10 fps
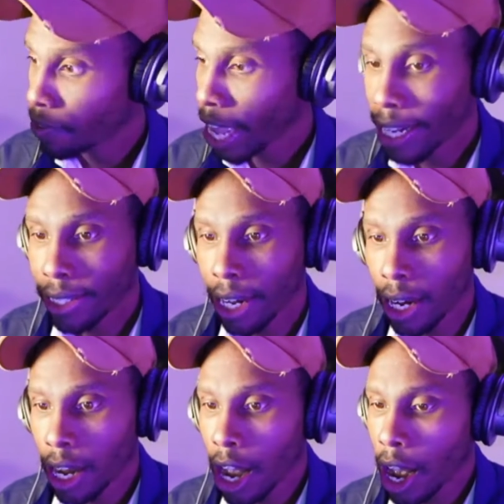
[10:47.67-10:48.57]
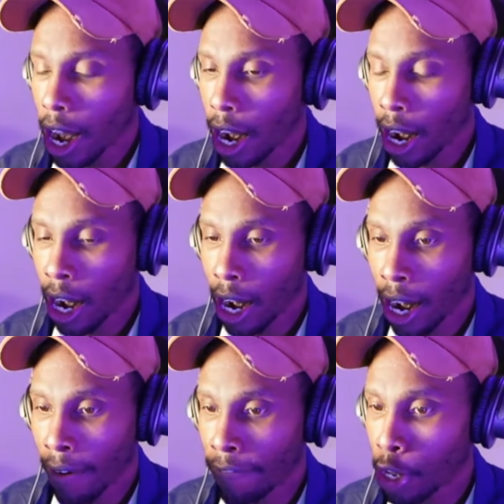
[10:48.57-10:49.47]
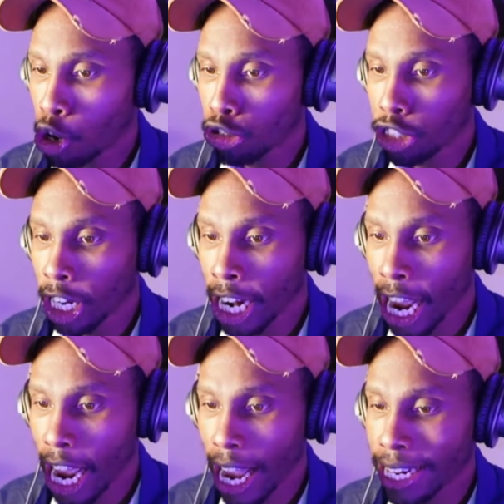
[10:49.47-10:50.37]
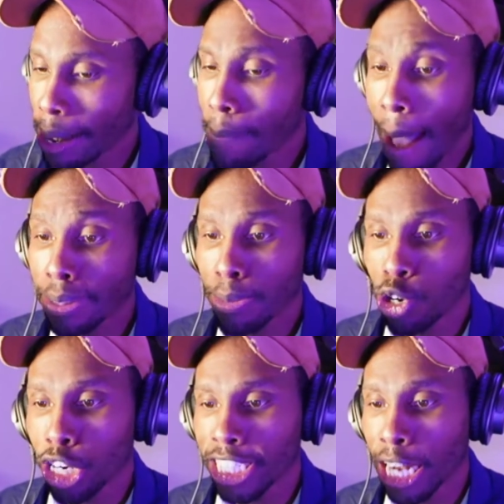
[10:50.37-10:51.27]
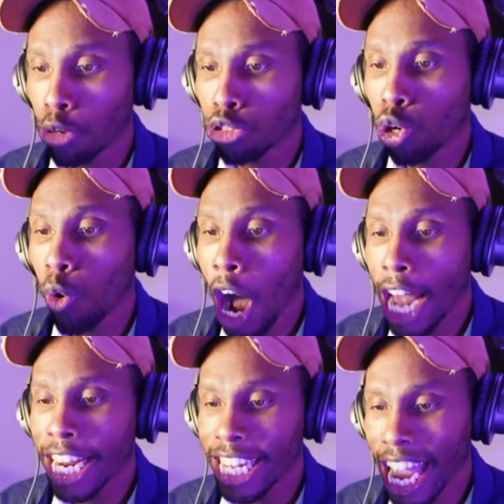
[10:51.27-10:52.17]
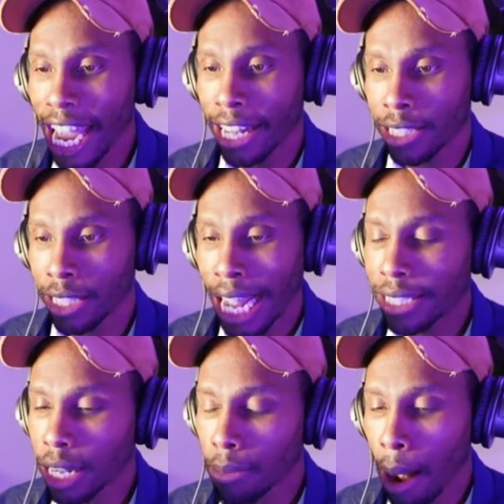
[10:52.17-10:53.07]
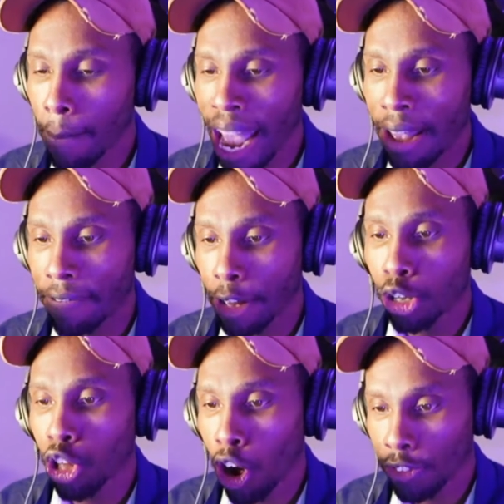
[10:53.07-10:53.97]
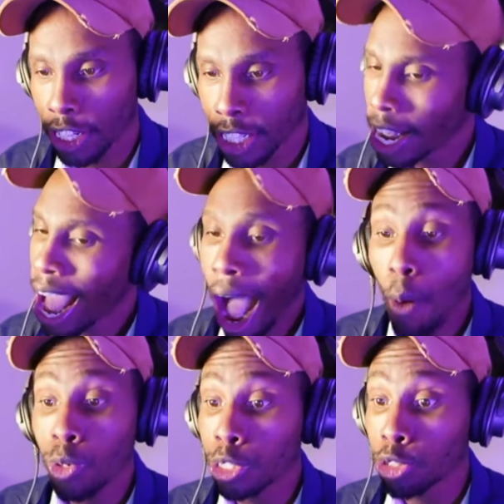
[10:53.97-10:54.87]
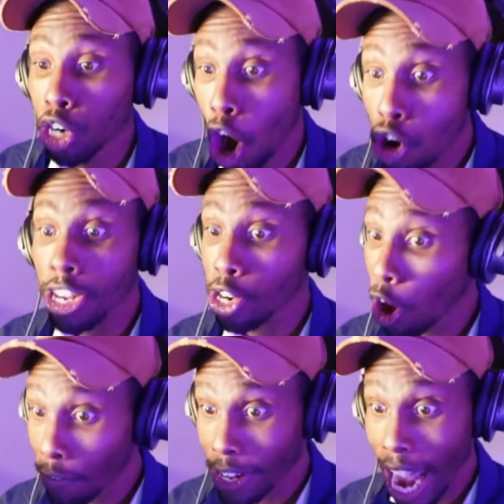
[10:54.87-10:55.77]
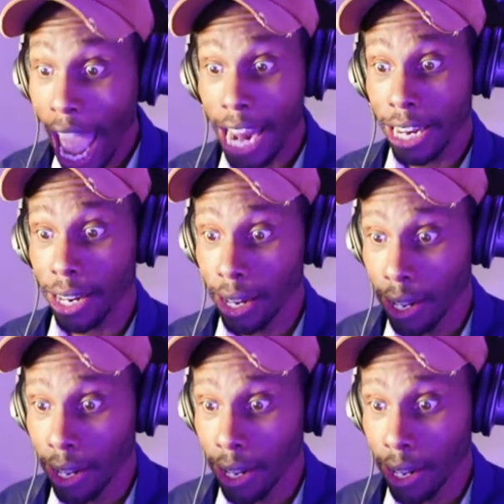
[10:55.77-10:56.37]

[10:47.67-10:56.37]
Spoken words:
They took Phil Chenier. Them Bama's been on the jump 200 years. They took my man Phil off the. I was kirking off of that.